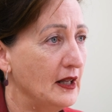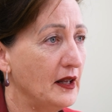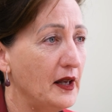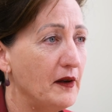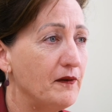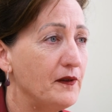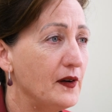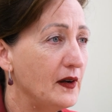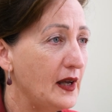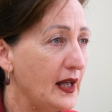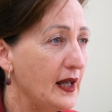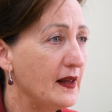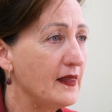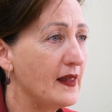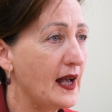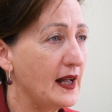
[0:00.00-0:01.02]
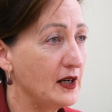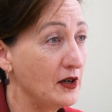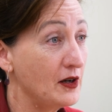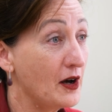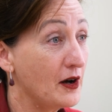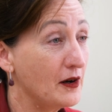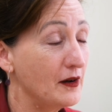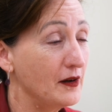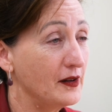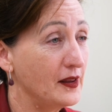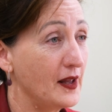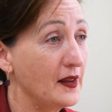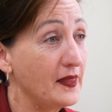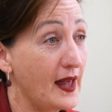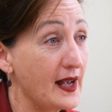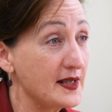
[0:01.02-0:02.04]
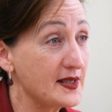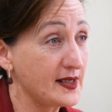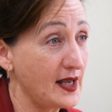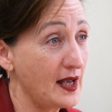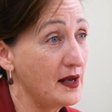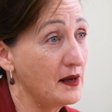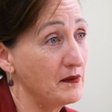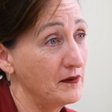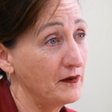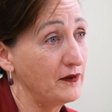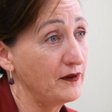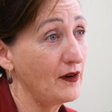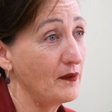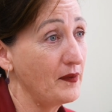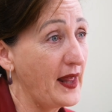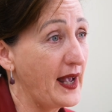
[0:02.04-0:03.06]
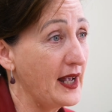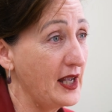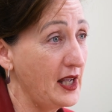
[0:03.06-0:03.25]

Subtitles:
If you hear that, know that that's come from that